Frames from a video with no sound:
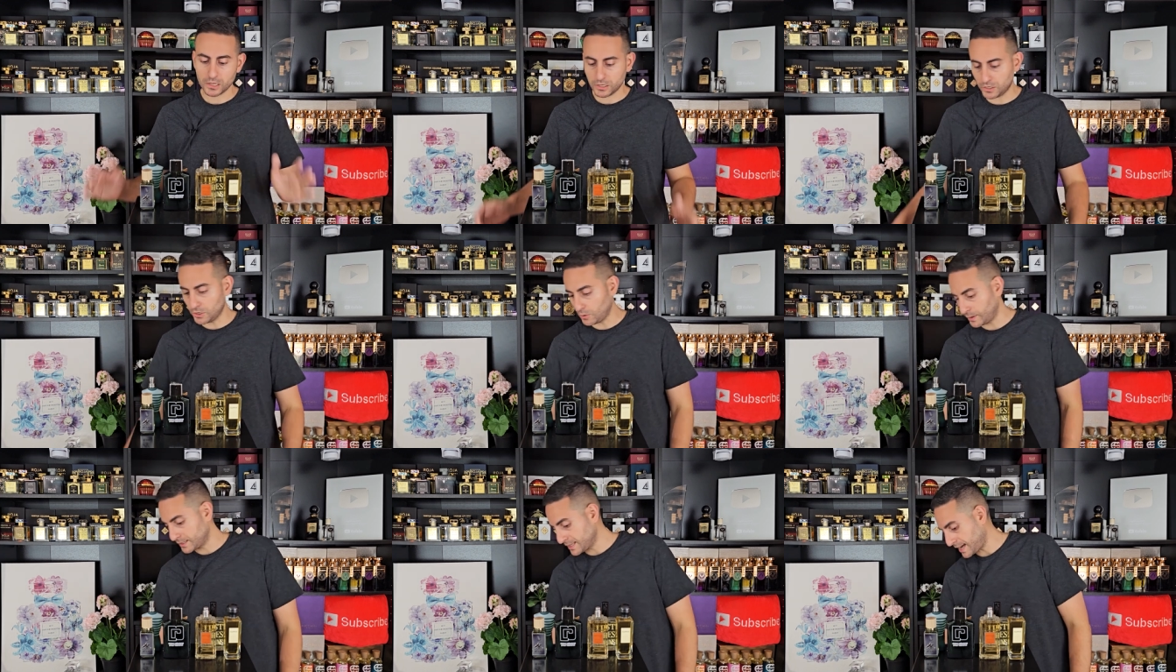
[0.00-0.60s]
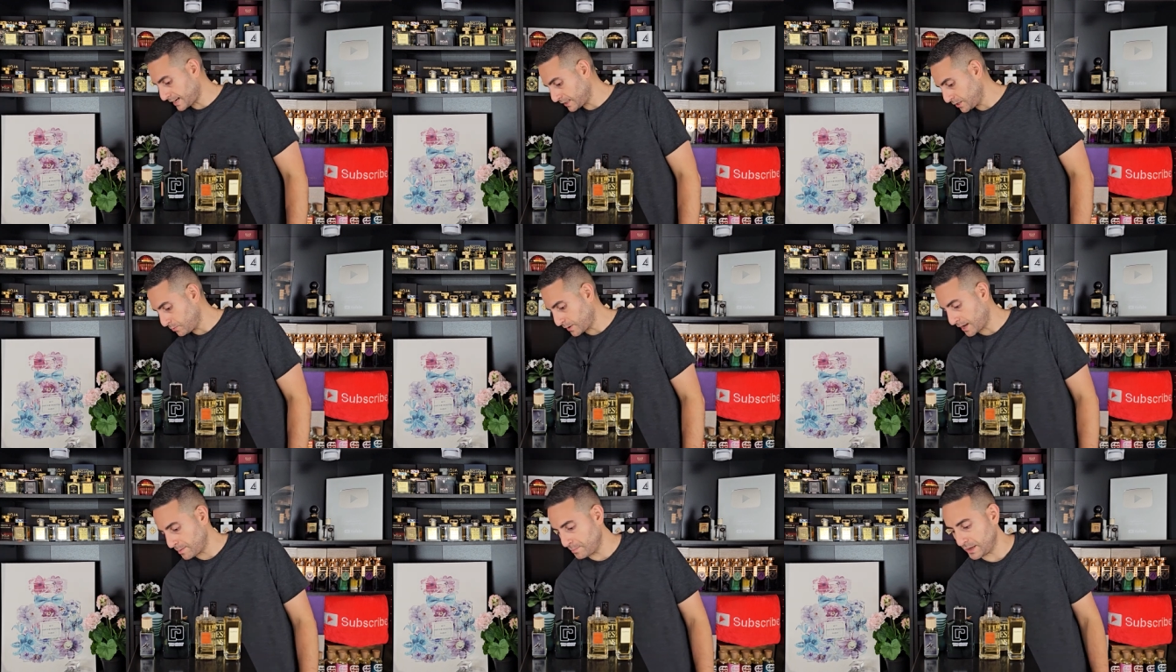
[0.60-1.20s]
you know exactly
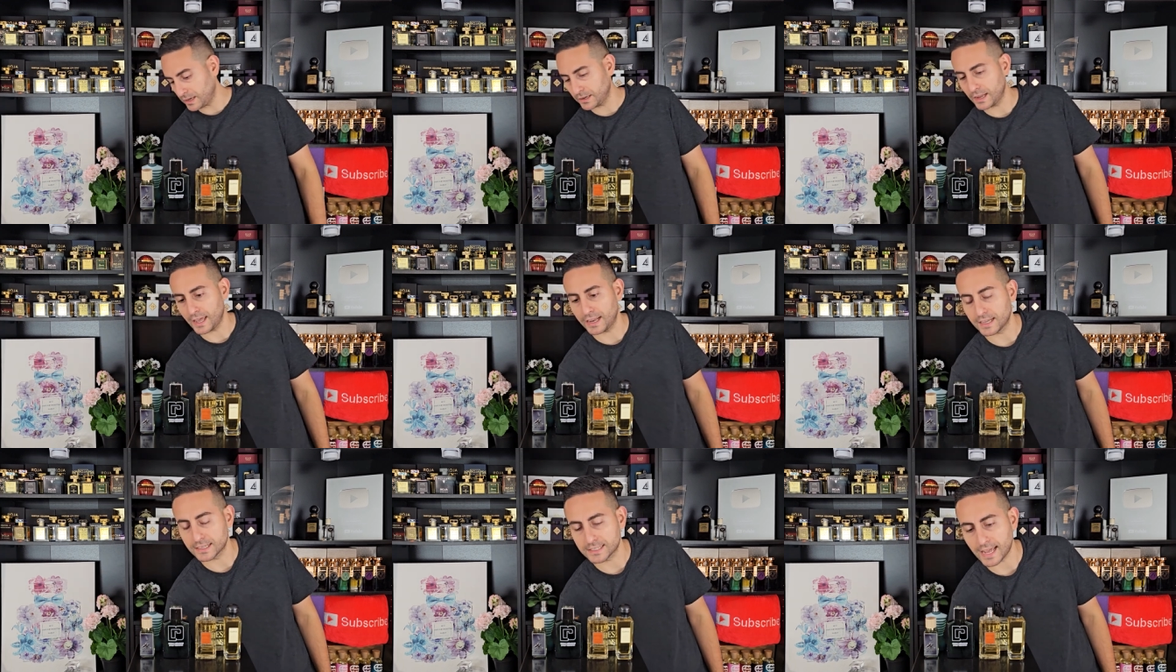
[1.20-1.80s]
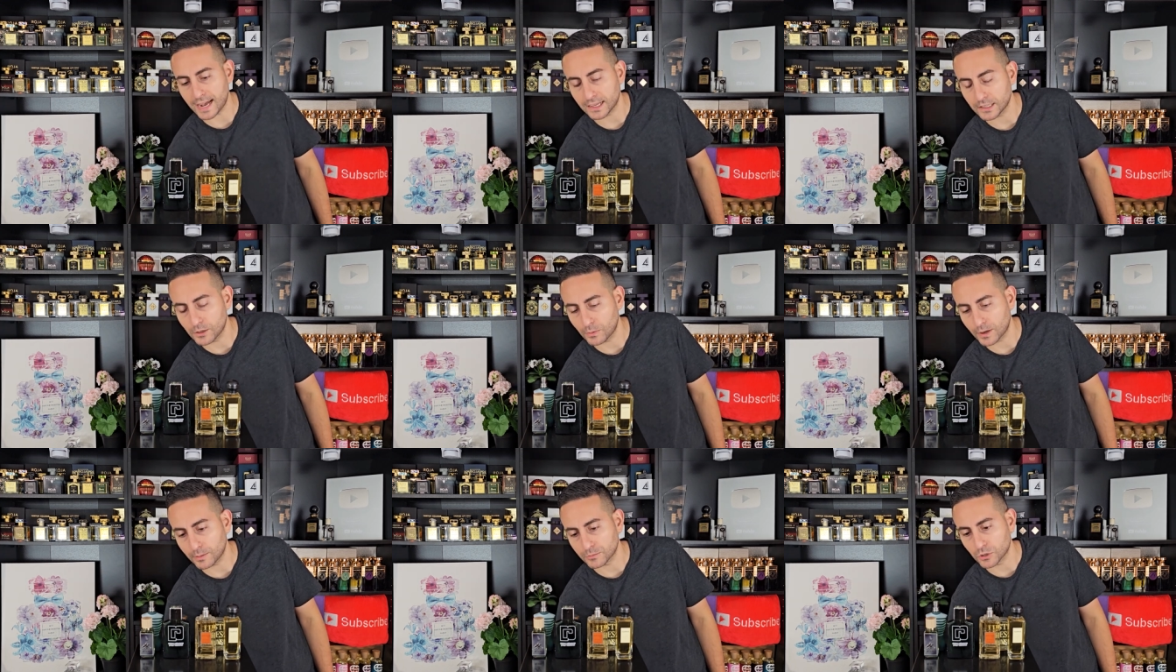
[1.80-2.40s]
what I mean and
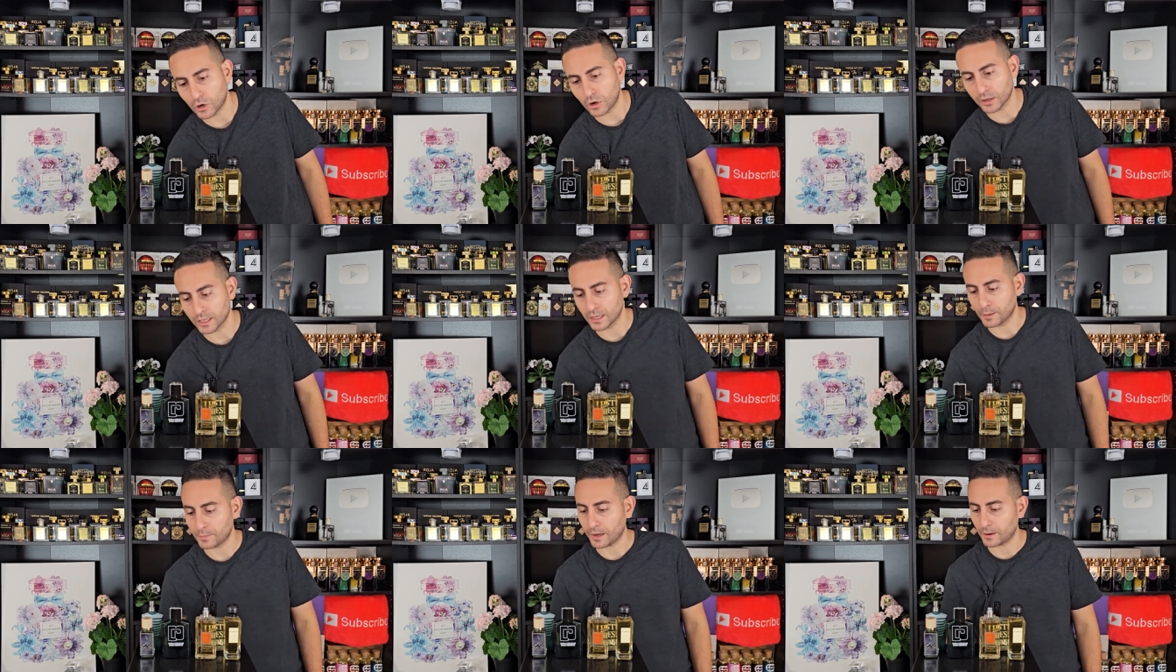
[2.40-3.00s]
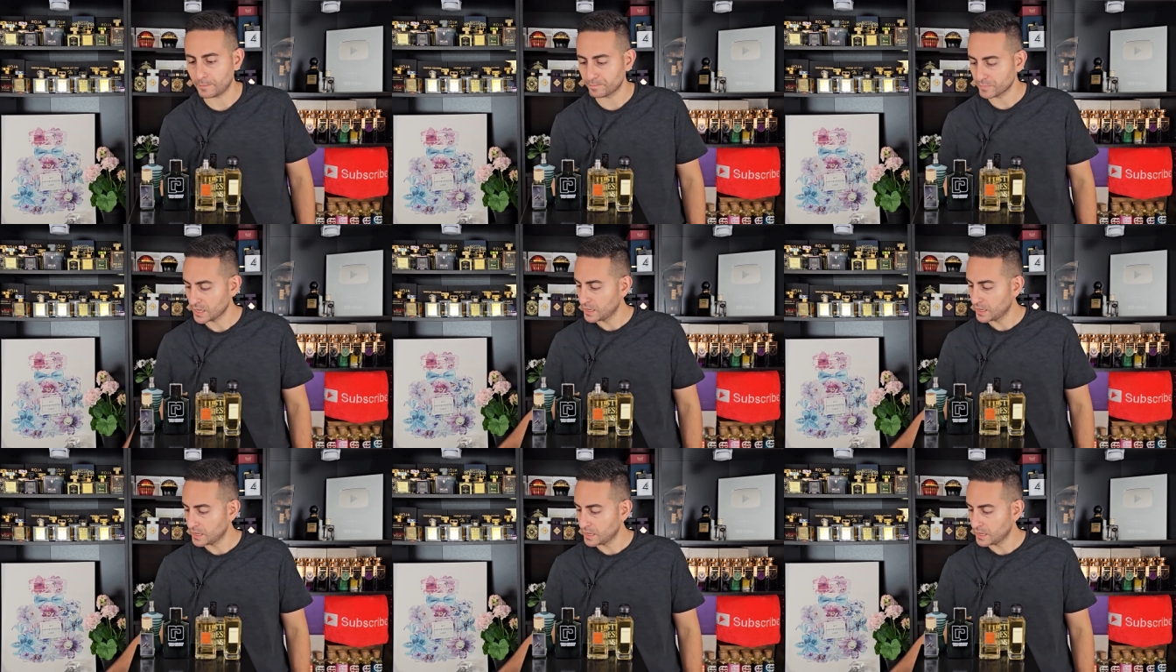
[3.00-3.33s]
exactly what I'm talking about.